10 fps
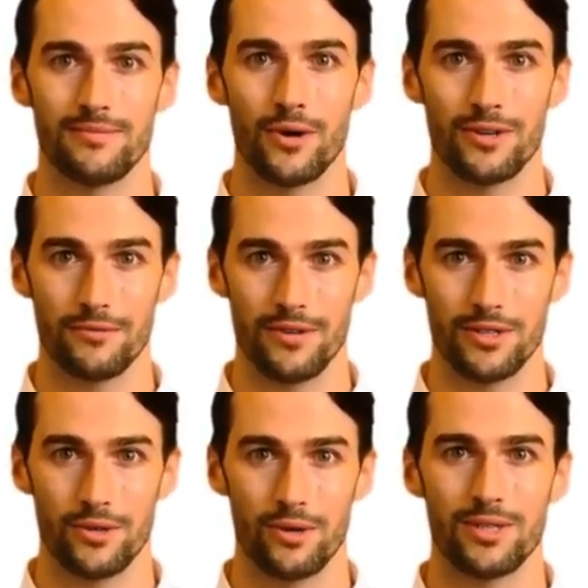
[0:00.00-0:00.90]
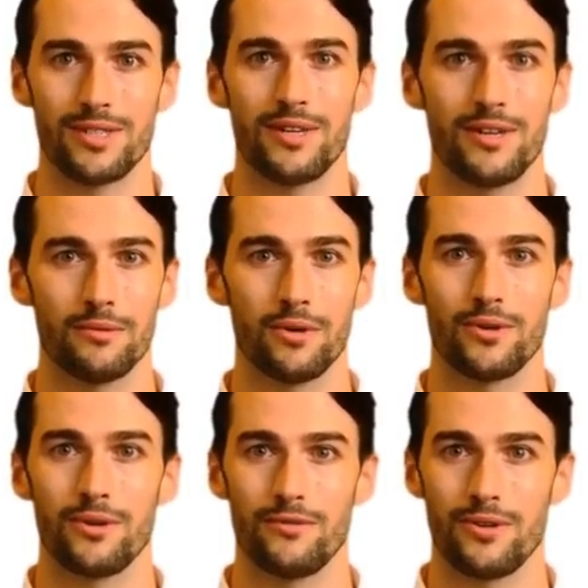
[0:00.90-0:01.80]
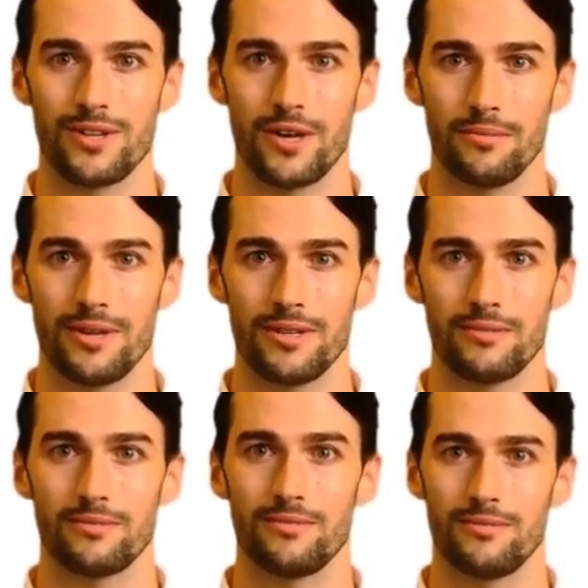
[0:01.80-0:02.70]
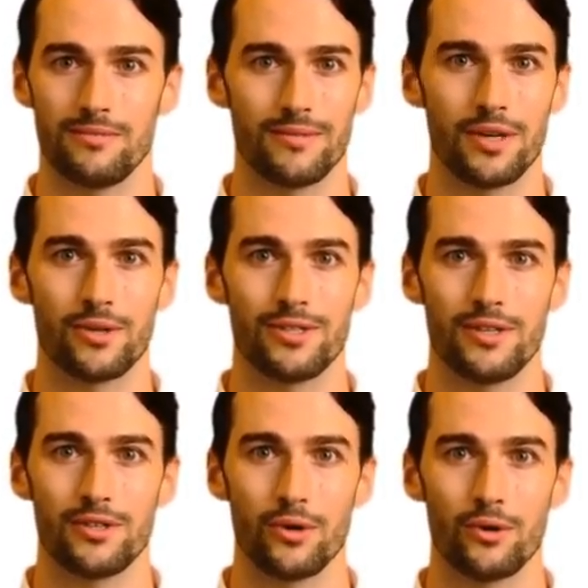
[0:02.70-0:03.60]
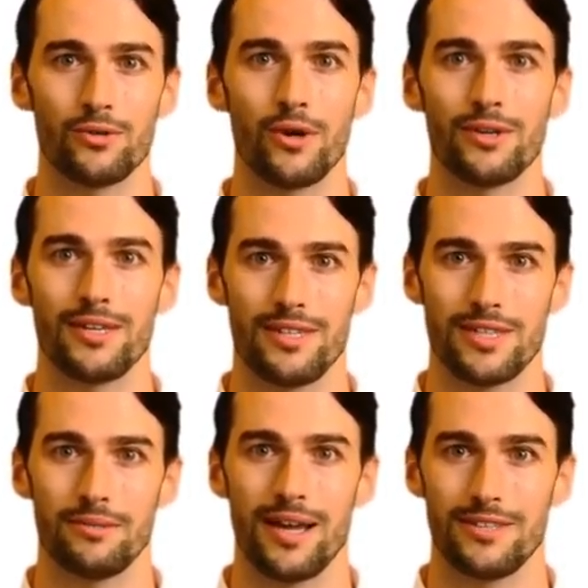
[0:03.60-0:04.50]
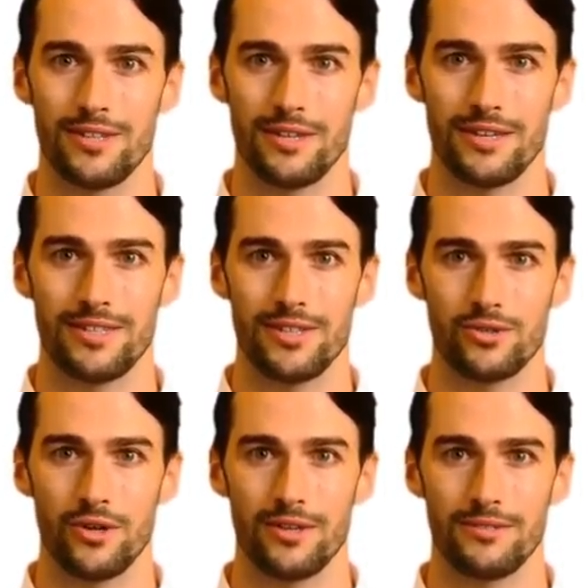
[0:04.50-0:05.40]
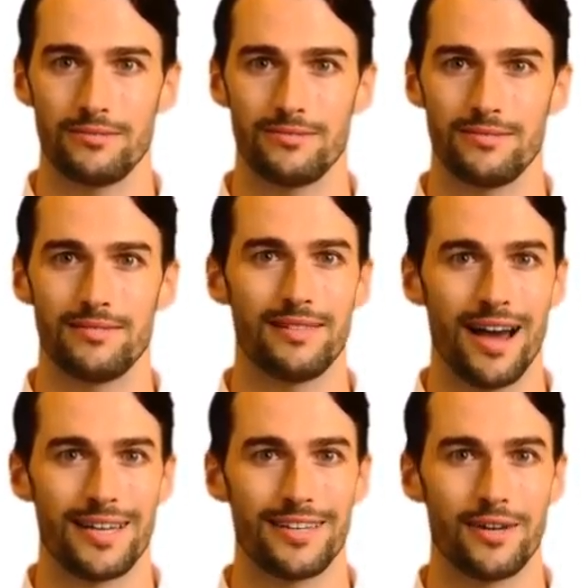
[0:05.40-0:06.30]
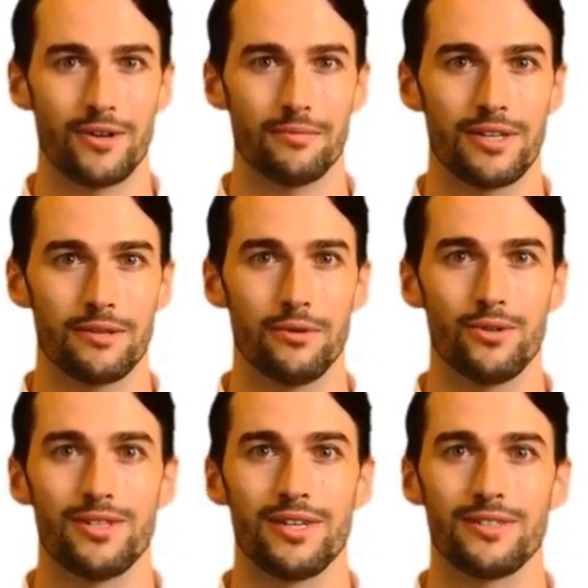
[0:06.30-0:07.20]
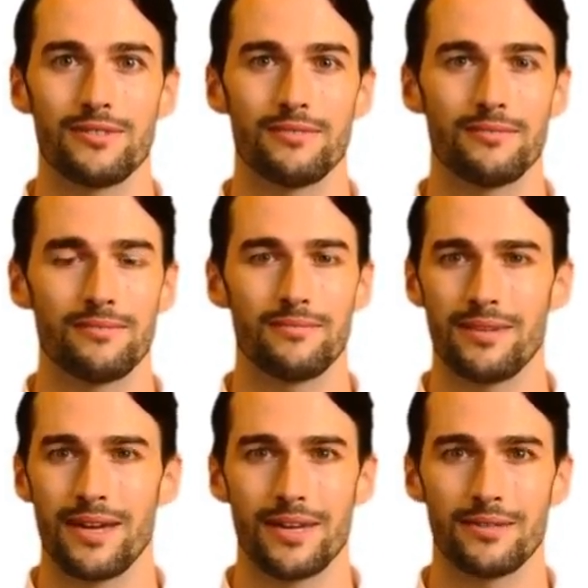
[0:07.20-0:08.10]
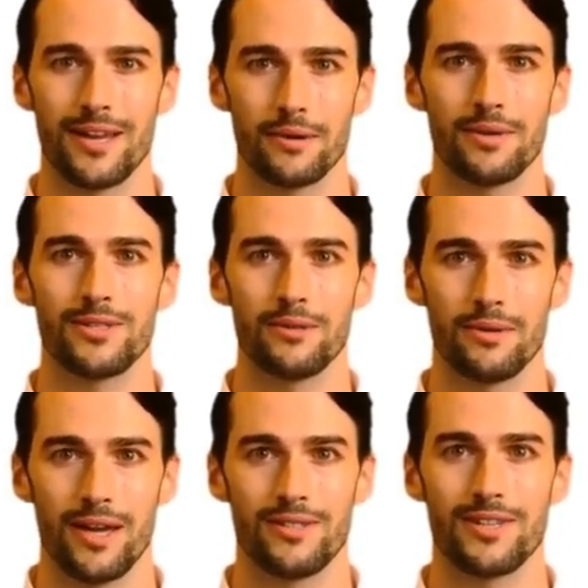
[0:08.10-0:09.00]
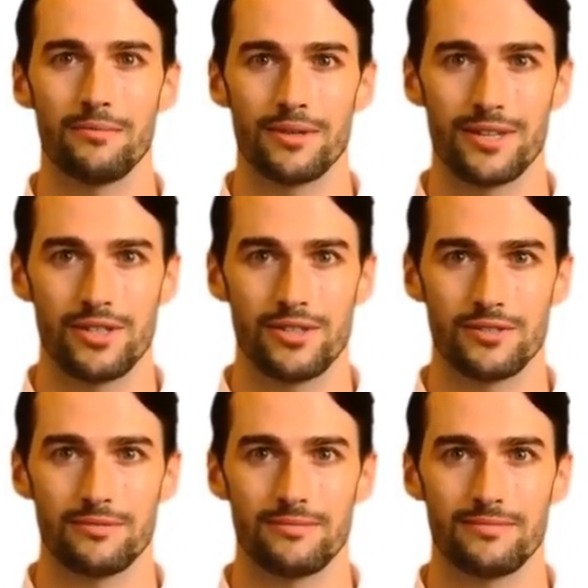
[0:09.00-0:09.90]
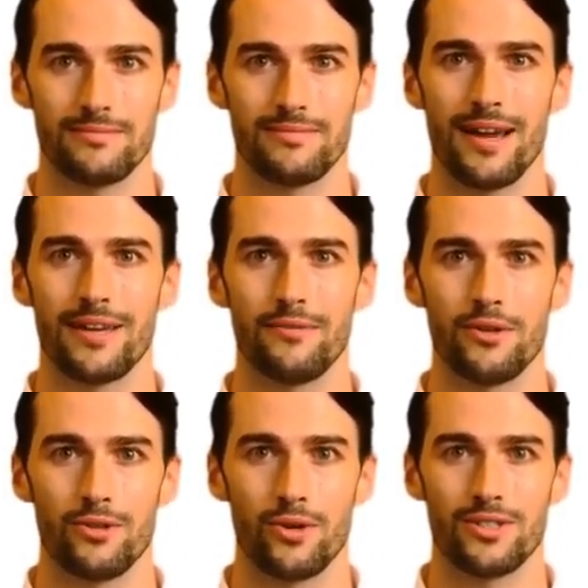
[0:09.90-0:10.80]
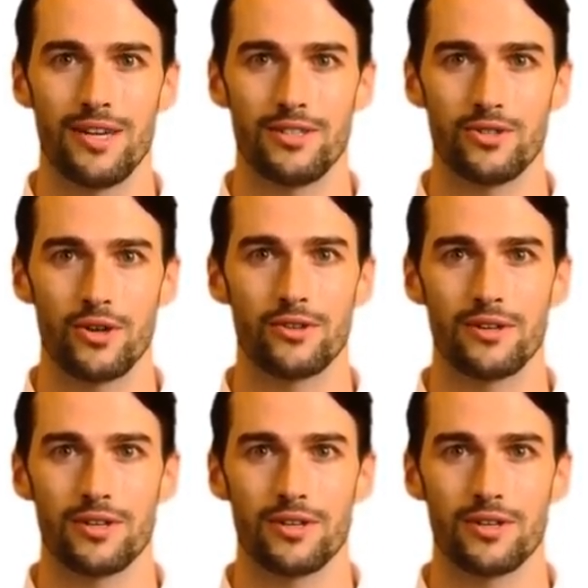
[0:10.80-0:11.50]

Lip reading: Product recall is another problem for the company, because the recalled product is mandatorily destroyed and cannot be reprocessed. It can damage the brand's reputation, and it will cost extra to